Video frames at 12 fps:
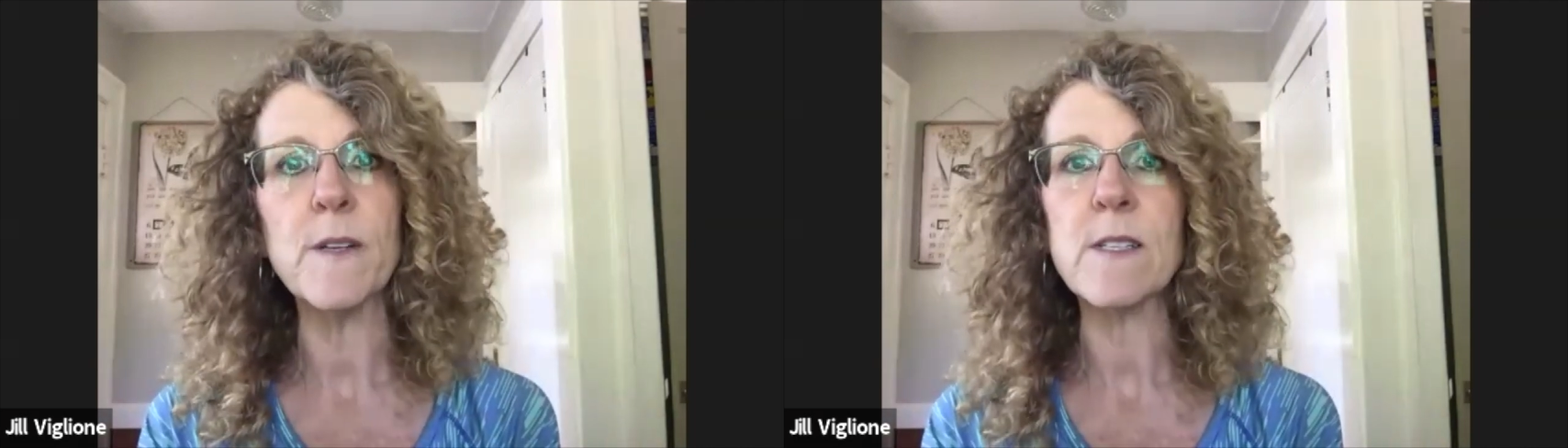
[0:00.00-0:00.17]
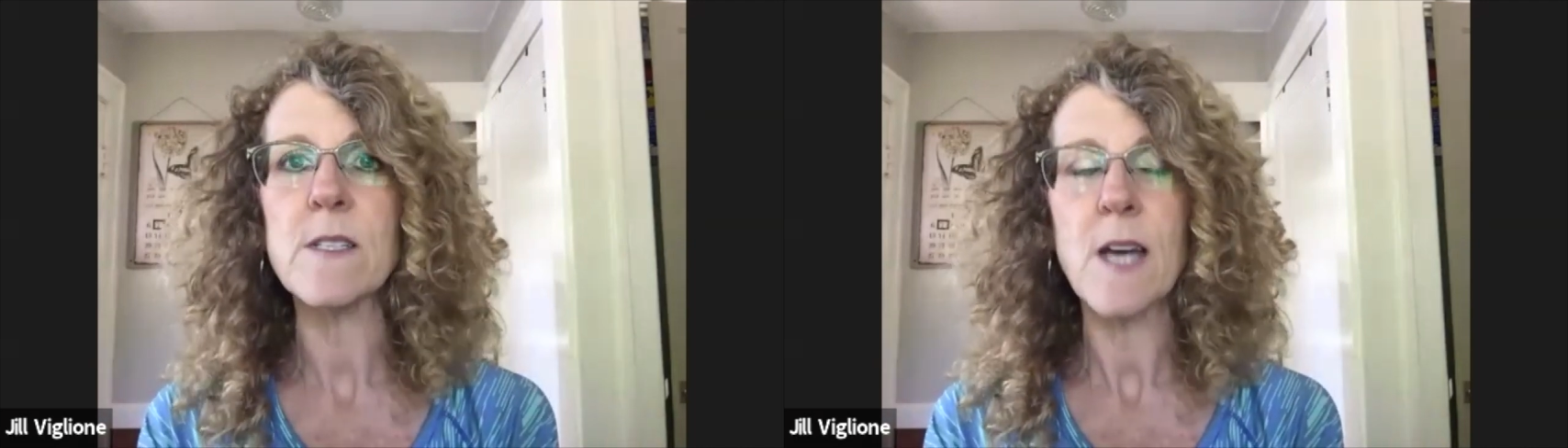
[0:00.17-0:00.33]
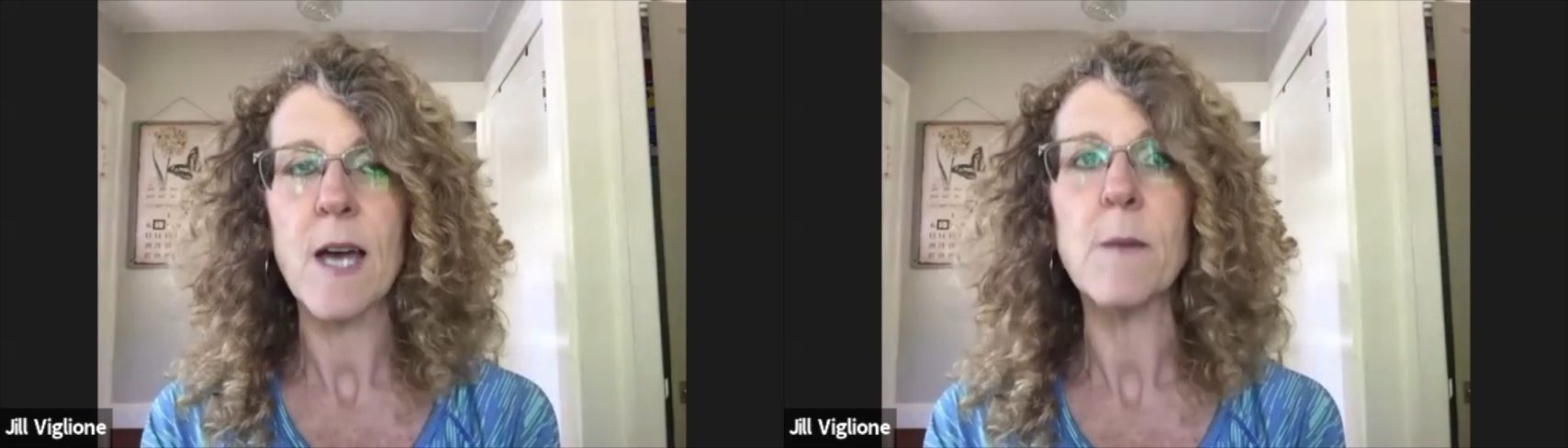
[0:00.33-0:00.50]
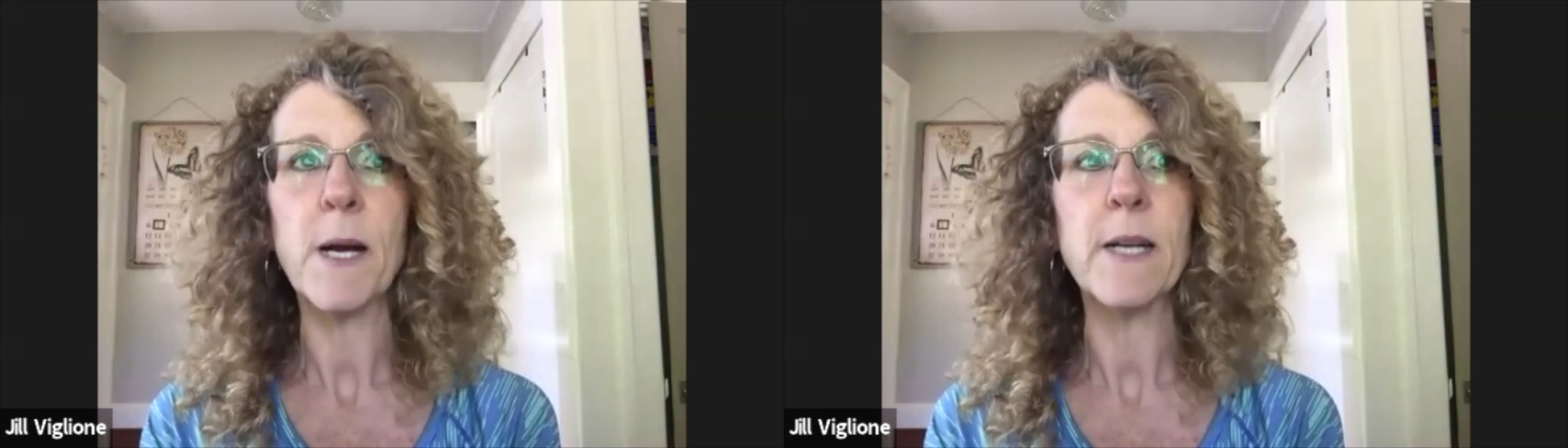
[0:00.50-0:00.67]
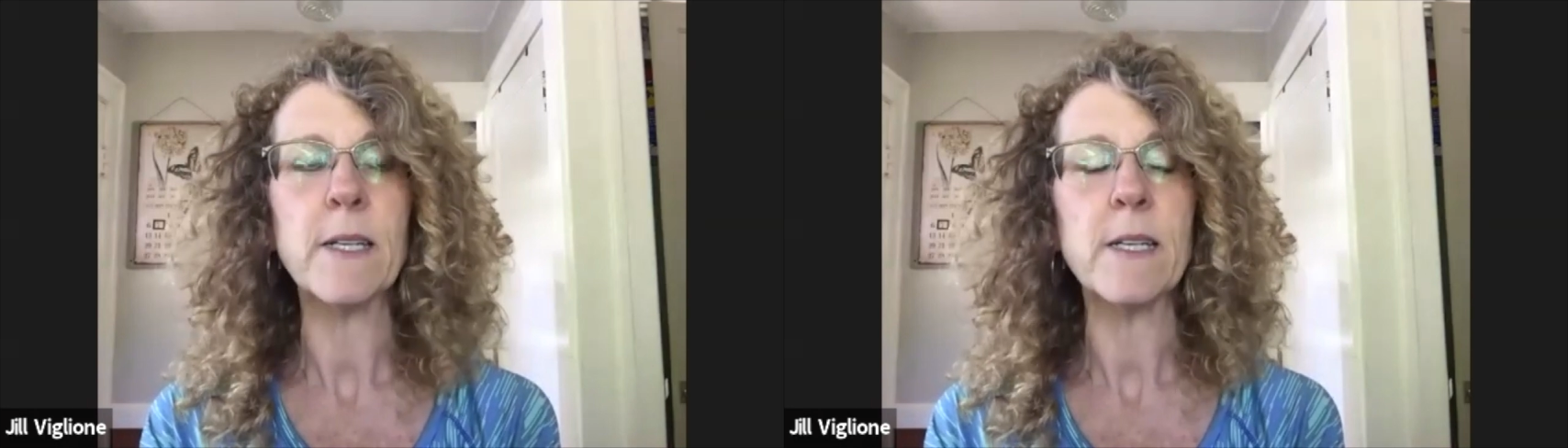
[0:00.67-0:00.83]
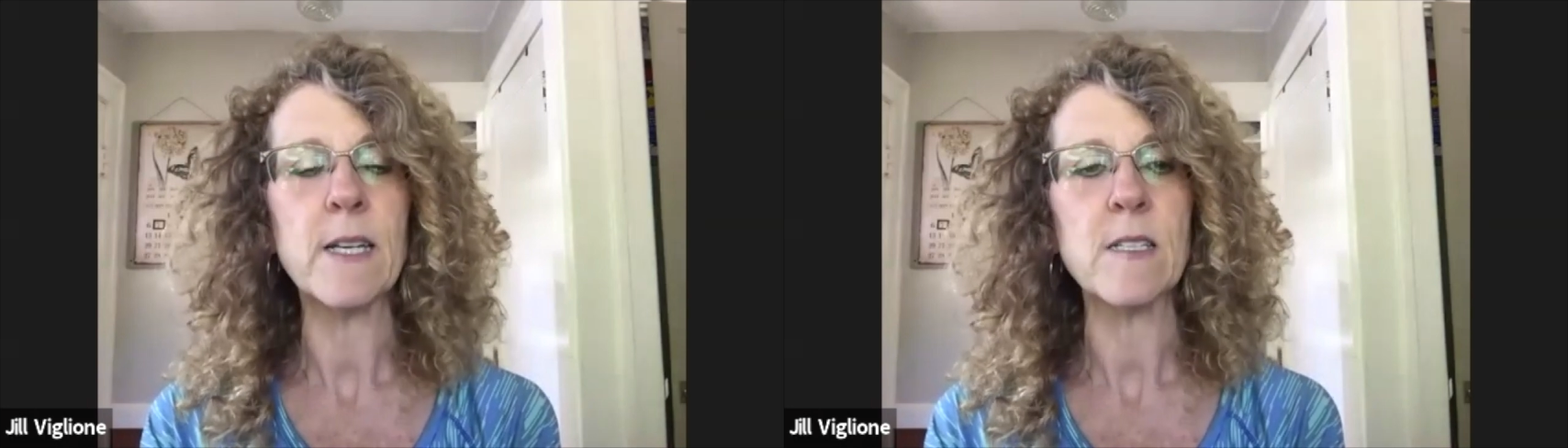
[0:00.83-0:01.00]
It's
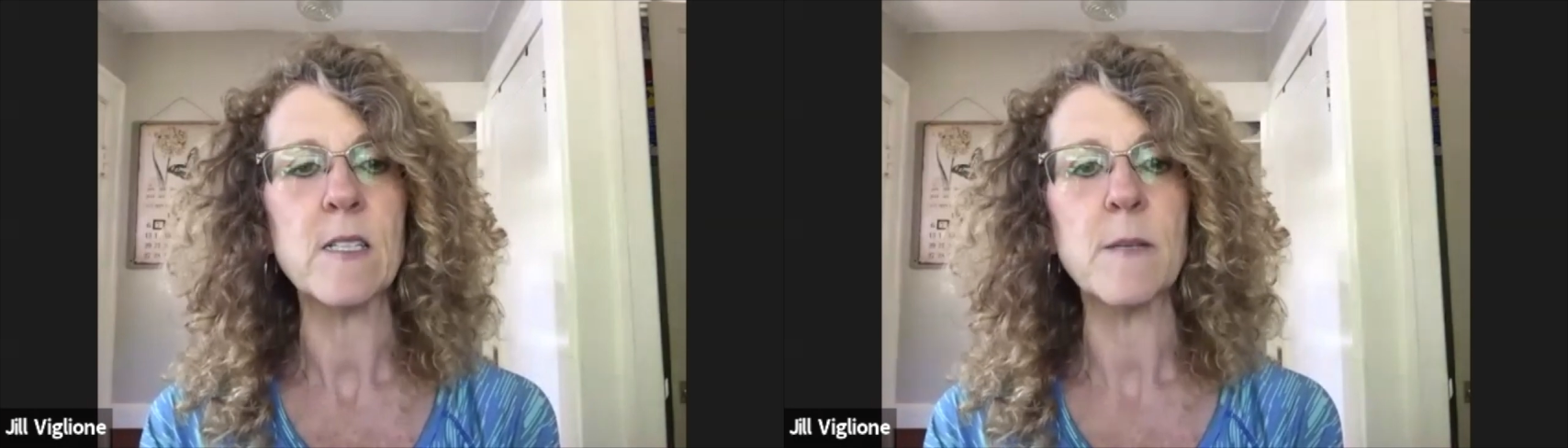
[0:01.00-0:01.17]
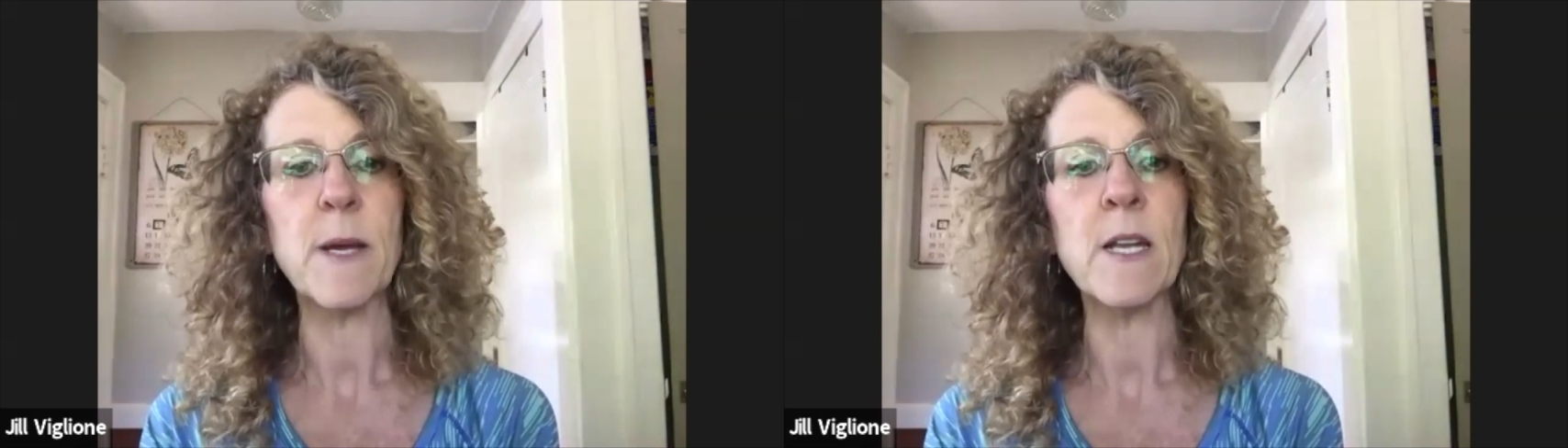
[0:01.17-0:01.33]
non-binding estimate,